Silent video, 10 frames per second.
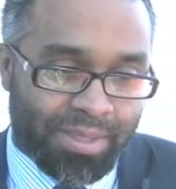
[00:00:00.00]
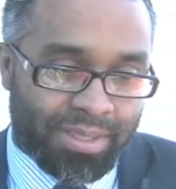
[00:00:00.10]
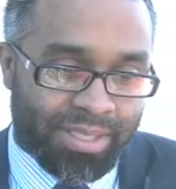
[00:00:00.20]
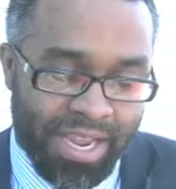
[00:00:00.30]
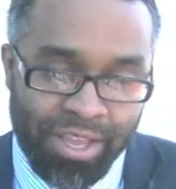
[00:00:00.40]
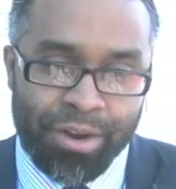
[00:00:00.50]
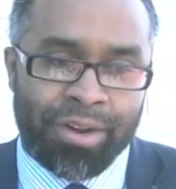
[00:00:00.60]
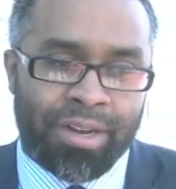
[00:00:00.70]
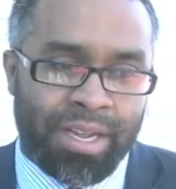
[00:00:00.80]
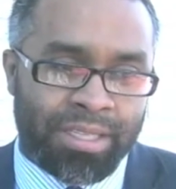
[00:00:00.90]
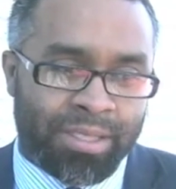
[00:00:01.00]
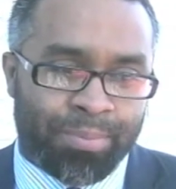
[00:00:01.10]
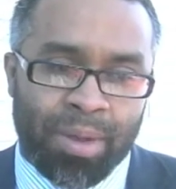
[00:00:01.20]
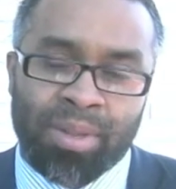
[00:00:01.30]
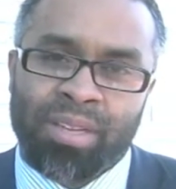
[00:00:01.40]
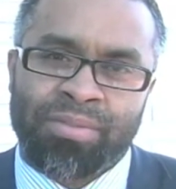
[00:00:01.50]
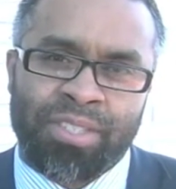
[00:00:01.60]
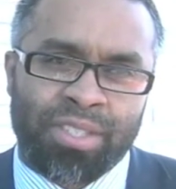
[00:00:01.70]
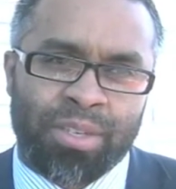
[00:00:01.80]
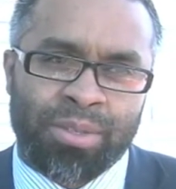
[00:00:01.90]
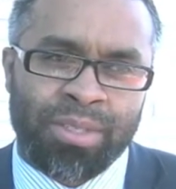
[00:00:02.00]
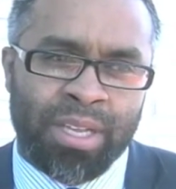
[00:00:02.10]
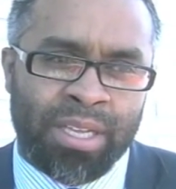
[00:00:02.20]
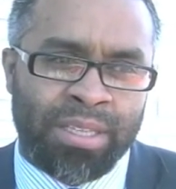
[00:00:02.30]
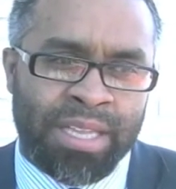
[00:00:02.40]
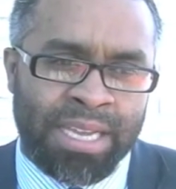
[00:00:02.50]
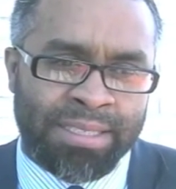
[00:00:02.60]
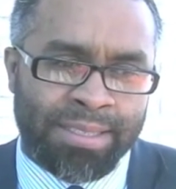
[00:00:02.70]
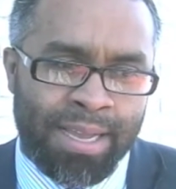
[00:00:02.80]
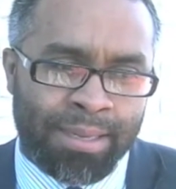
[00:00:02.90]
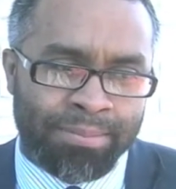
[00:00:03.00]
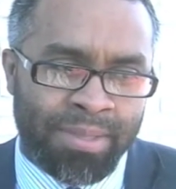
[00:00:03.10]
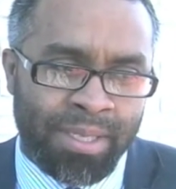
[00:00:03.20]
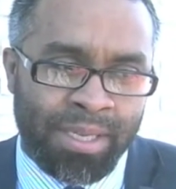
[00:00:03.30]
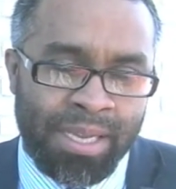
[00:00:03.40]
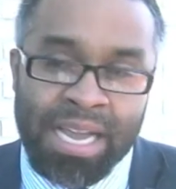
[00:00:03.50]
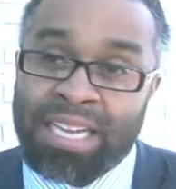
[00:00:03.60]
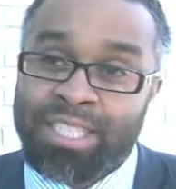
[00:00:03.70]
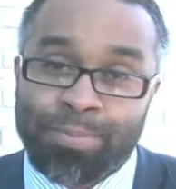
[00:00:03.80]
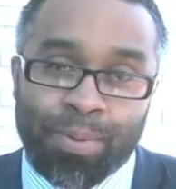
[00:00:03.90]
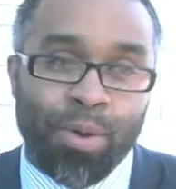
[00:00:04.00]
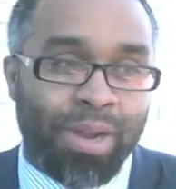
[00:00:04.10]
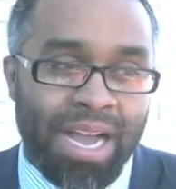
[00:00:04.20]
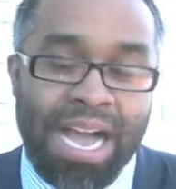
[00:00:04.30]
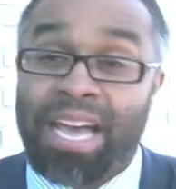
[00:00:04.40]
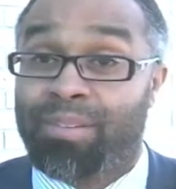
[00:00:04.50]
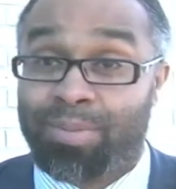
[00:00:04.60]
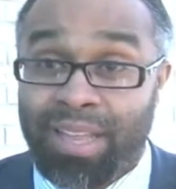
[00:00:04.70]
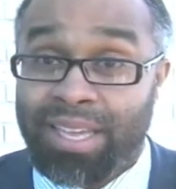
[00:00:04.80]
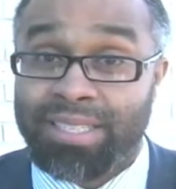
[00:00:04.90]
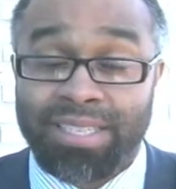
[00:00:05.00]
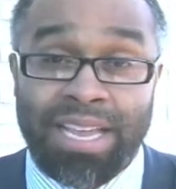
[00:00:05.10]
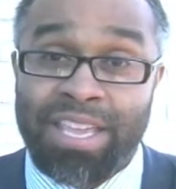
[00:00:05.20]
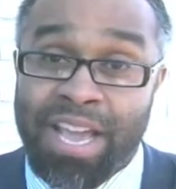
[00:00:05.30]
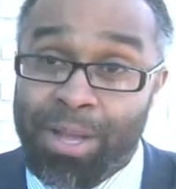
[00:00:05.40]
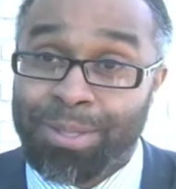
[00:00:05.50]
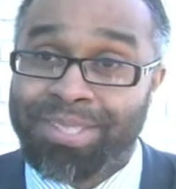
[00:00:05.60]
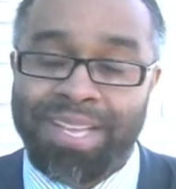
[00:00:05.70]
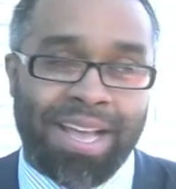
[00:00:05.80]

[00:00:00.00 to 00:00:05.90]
tenure as a public official and that um, I spoke out of place. I yelled.